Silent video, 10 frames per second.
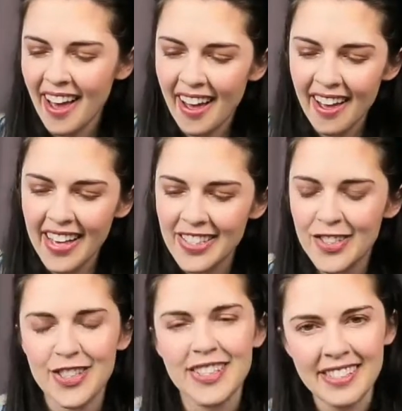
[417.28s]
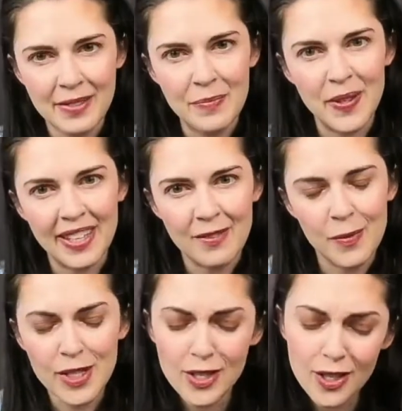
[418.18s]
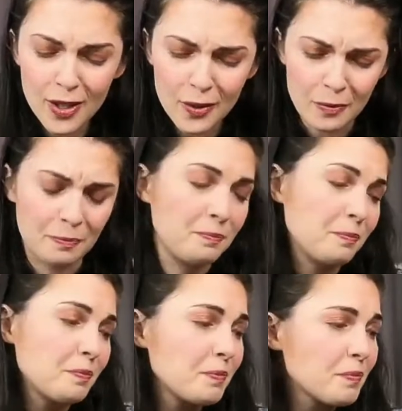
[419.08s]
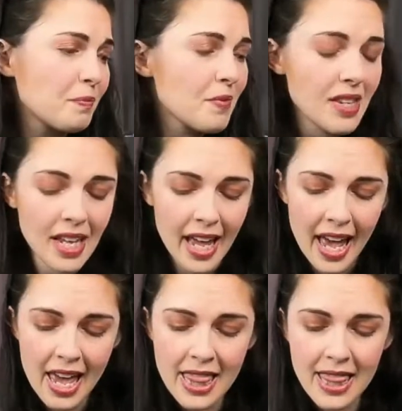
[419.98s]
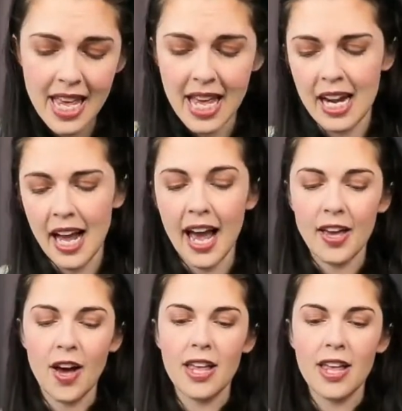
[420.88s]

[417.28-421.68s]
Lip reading: It's just a simple leaf, which is cute. And then I got